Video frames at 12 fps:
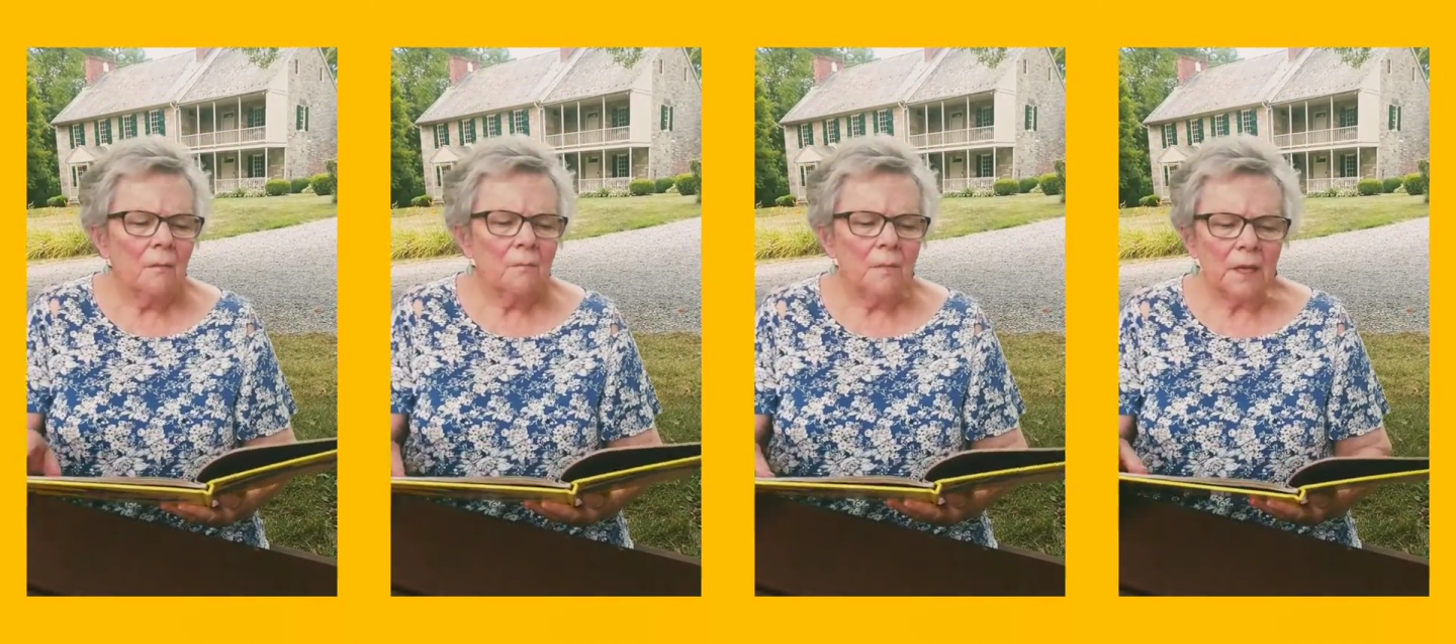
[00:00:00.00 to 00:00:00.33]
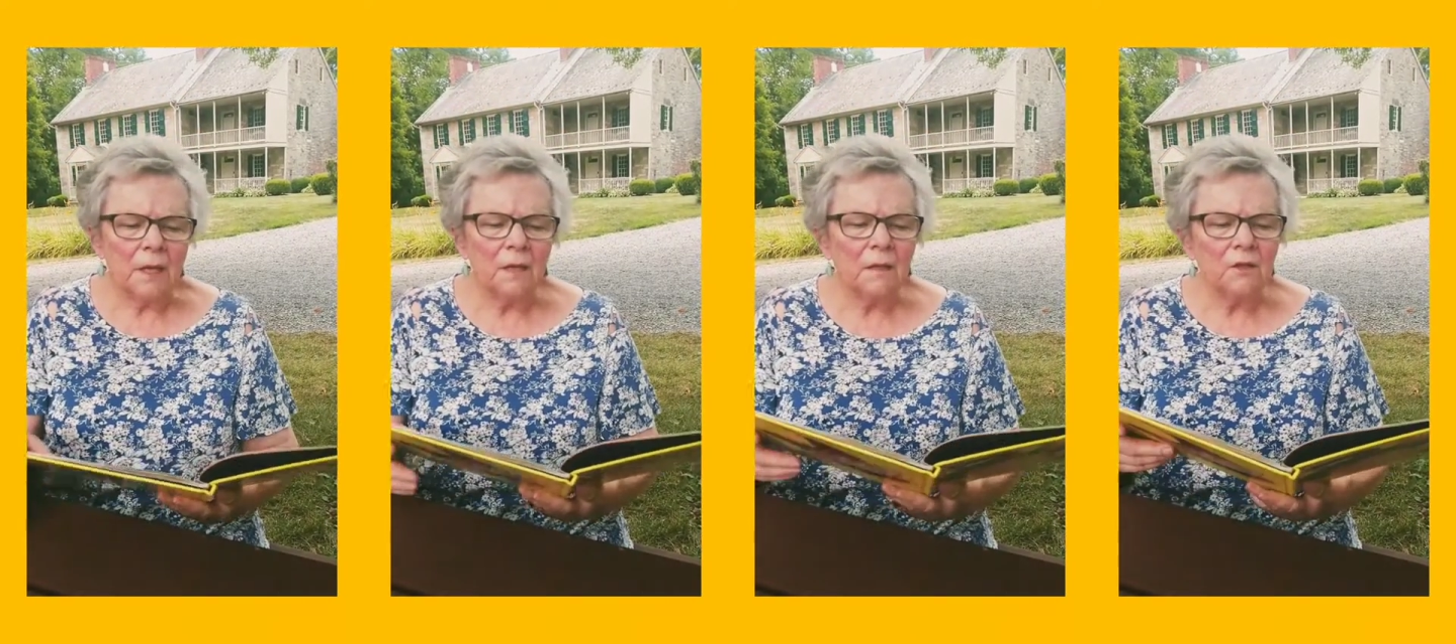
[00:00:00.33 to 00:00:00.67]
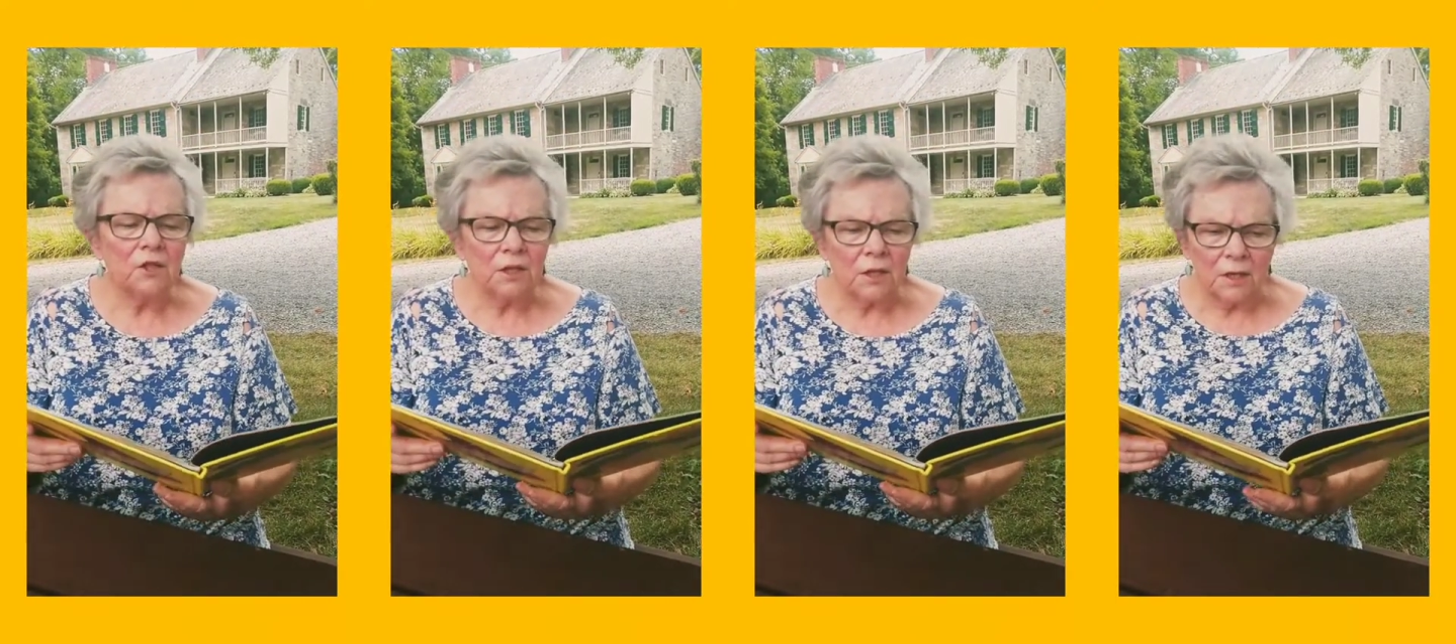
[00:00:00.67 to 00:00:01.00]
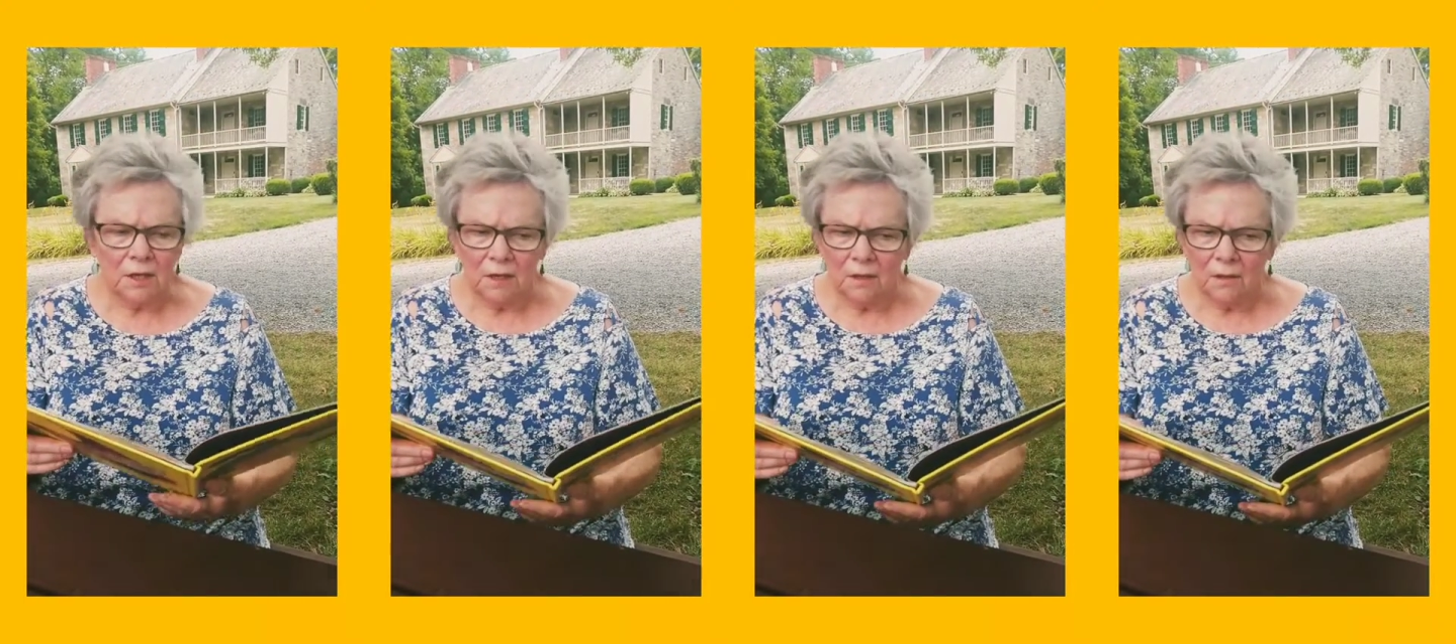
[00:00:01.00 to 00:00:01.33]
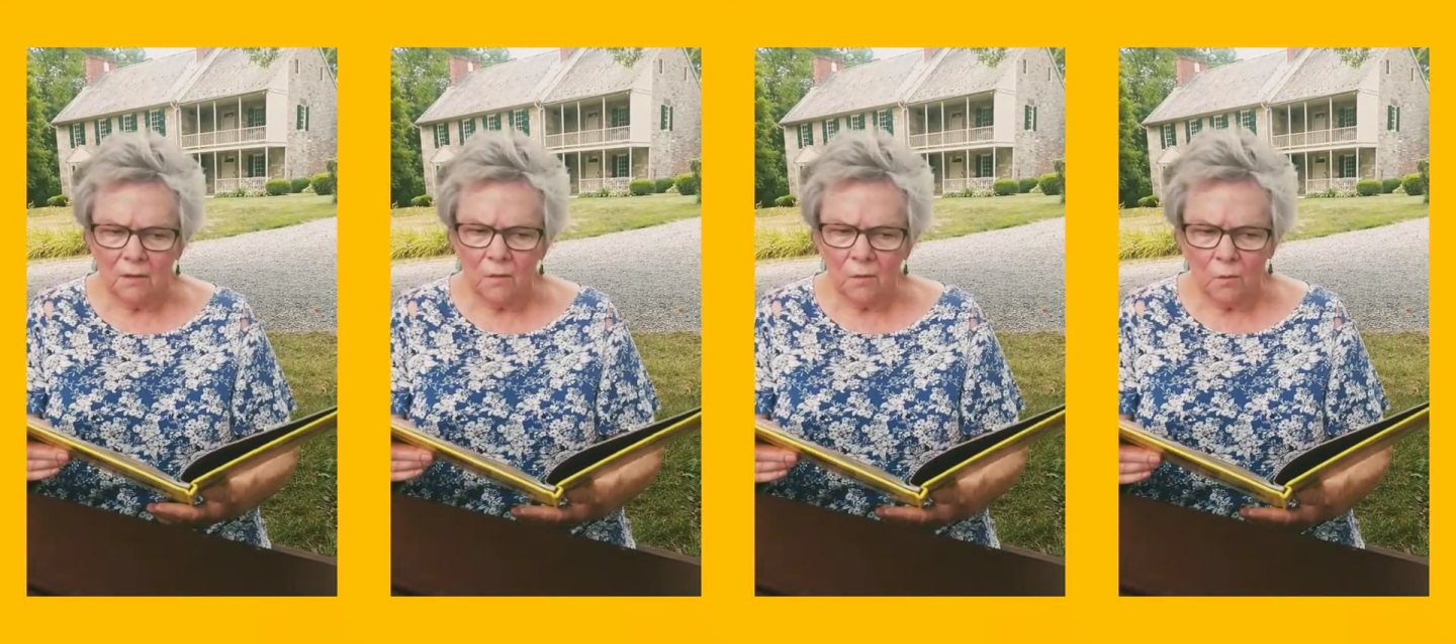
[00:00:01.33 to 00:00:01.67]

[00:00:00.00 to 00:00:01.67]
Mean Jean